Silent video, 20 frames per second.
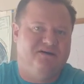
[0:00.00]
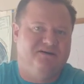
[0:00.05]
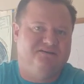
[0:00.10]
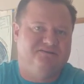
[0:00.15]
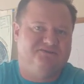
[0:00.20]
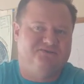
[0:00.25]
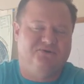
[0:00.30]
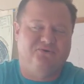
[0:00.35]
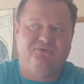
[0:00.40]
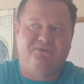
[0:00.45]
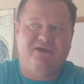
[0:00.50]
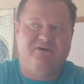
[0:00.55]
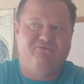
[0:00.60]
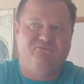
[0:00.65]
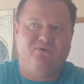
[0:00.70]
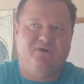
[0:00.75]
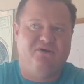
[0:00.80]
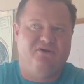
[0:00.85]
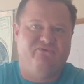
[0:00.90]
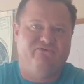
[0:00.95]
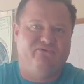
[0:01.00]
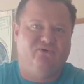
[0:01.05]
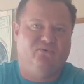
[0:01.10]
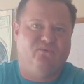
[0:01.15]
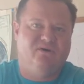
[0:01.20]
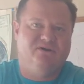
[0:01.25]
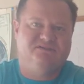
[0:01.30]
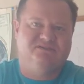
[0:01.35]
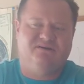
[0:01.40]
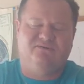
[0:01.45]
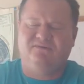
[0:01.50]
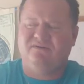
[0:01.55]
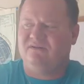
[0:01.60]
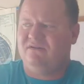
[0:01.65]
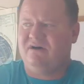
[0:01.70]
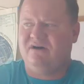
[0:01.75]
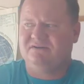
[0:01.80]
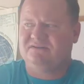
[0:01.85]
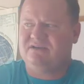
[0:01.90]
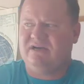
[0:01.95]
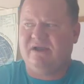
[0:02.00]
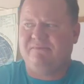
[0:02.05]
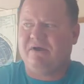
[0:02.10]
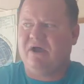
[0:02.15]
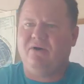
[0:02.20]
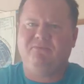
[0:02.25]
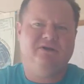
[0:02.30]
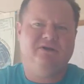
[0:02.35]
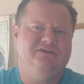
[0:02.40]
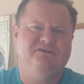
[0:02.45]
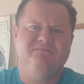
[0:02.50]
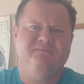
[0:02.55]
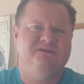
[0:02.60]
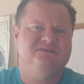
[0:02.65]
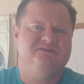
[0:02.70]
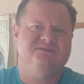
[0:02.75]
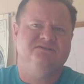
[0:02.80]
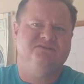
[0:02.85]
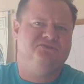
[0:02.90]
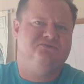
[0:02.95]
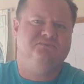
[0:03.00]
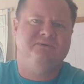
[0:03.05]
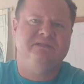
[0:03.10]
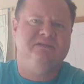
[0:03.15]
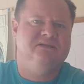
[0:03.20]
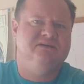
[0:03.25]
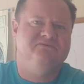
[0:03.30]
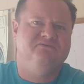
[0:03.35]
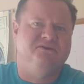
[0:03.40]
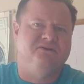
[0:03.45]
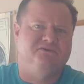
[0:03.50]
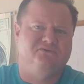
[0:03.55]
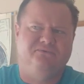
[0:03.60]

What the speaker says: So they've wondered for a long time, how dimensions do we live in?